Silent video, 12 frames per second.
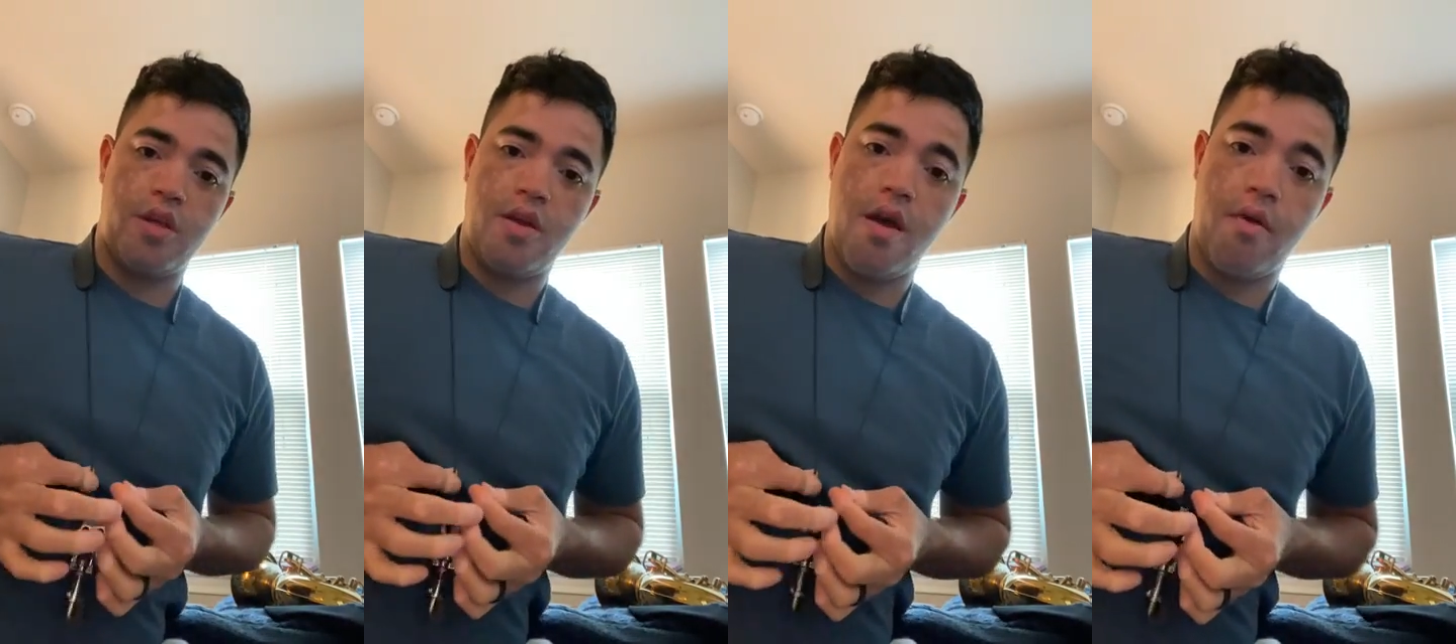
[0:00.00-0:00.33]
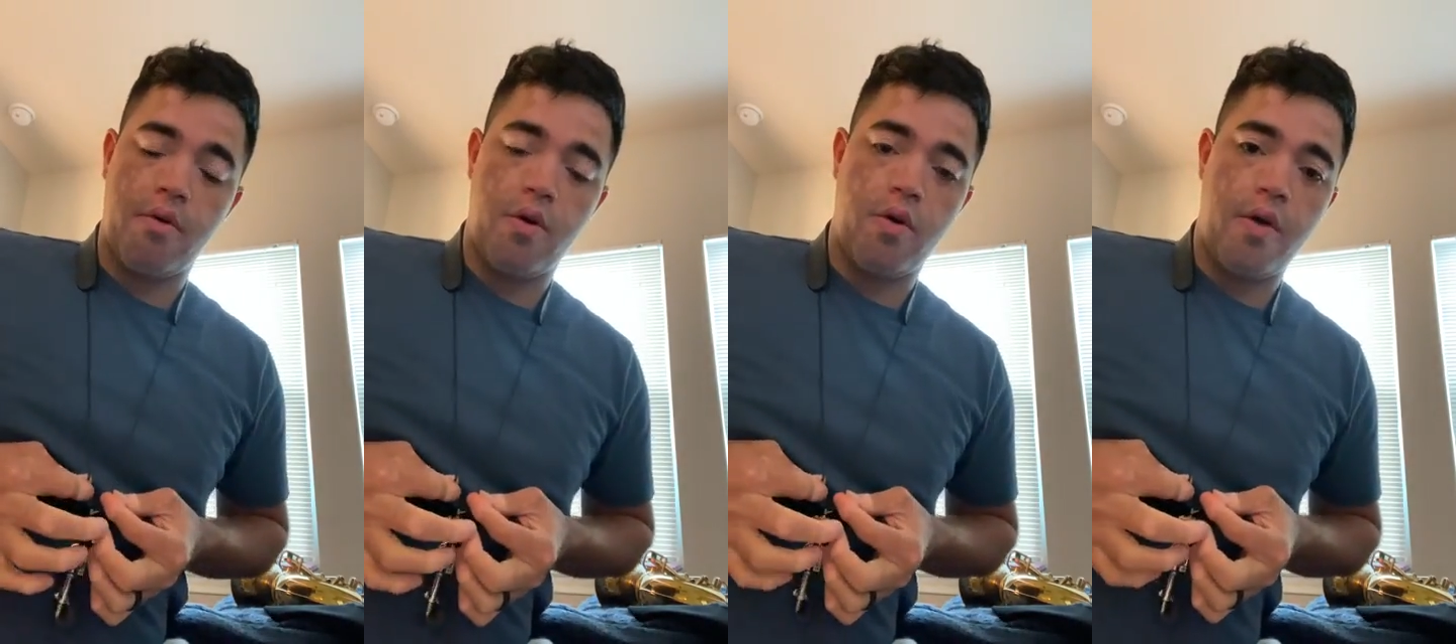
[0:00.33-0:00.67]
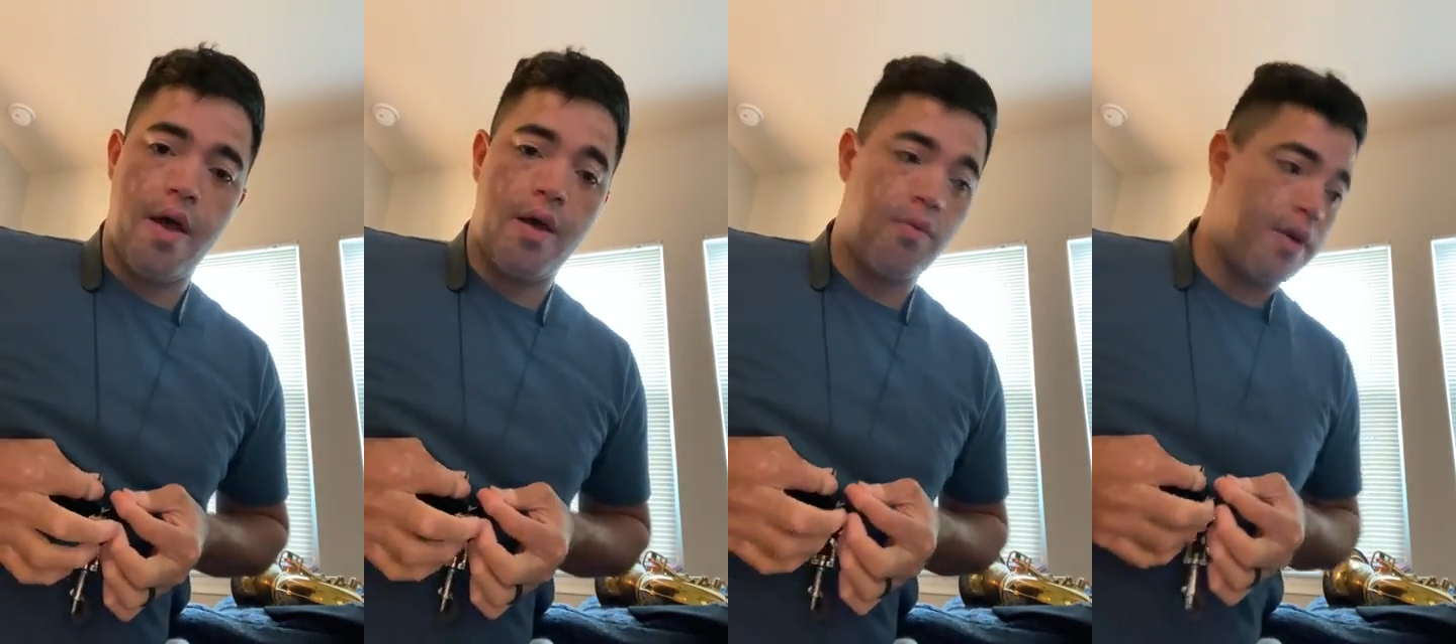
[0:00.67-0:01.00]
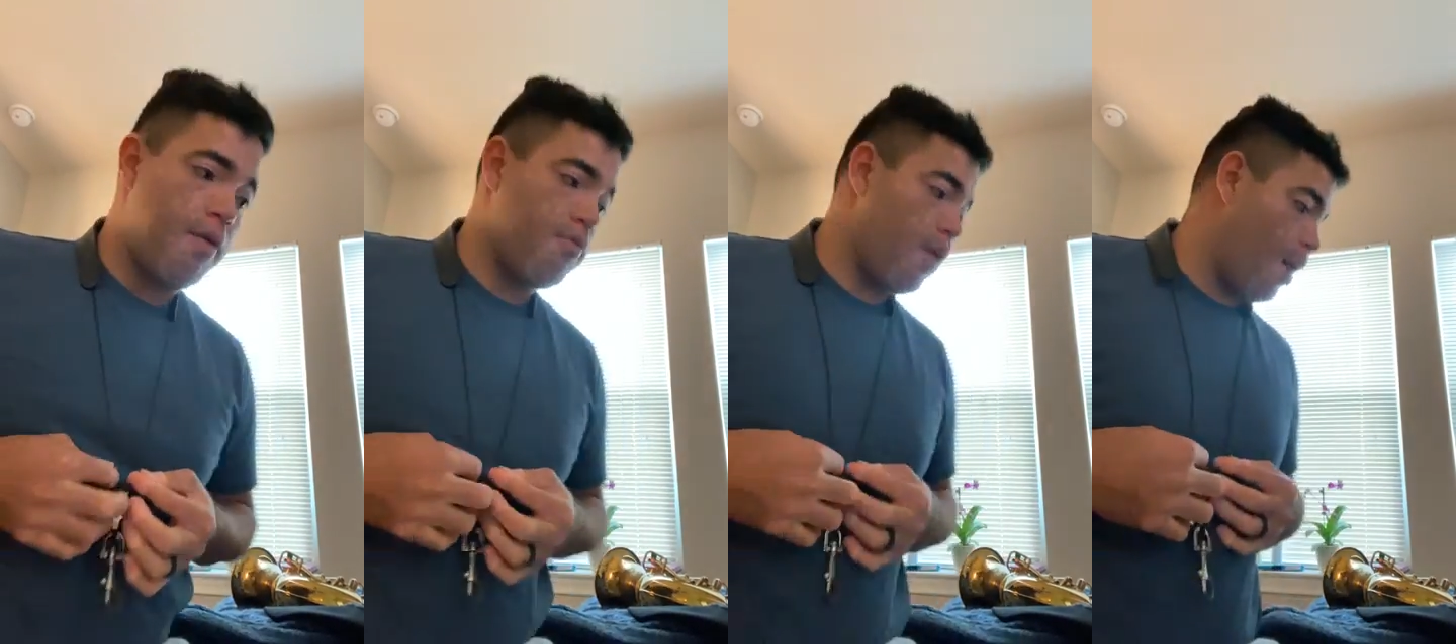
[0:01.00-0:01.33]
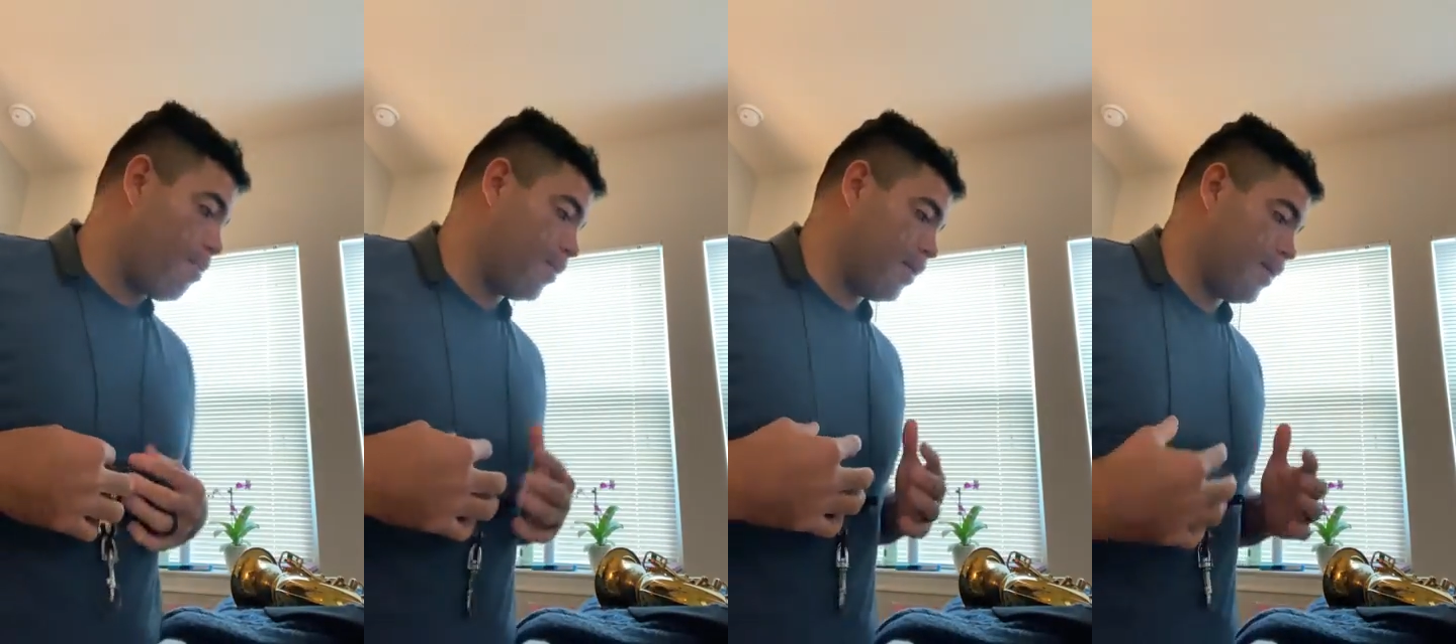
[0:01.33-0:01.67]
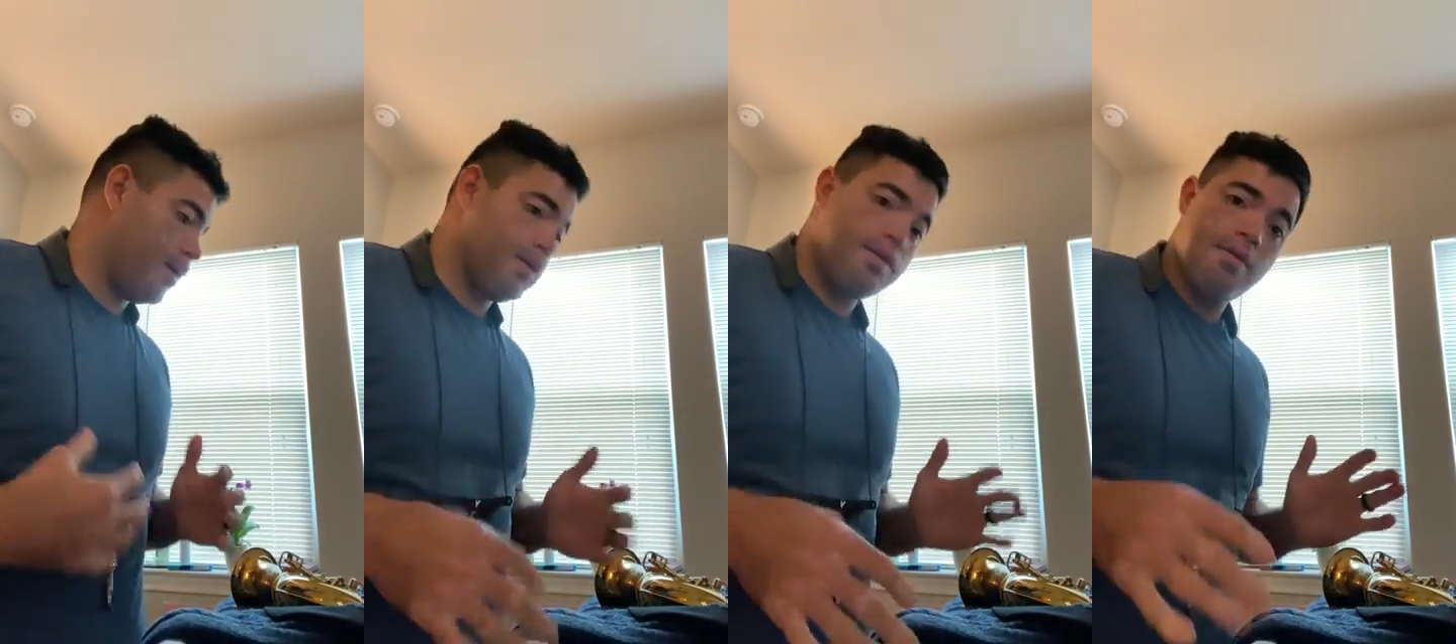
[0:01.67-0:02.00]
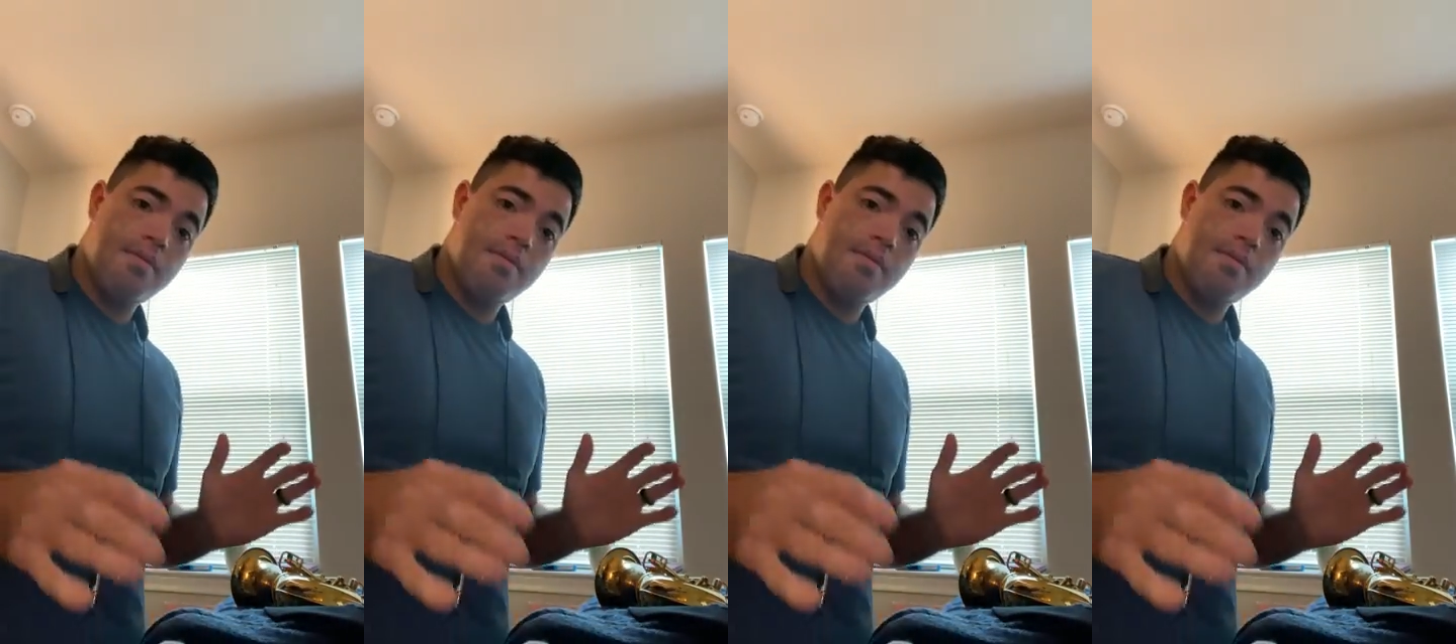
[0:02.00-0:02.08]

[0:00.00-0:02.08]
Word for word: narrow. And whenever I played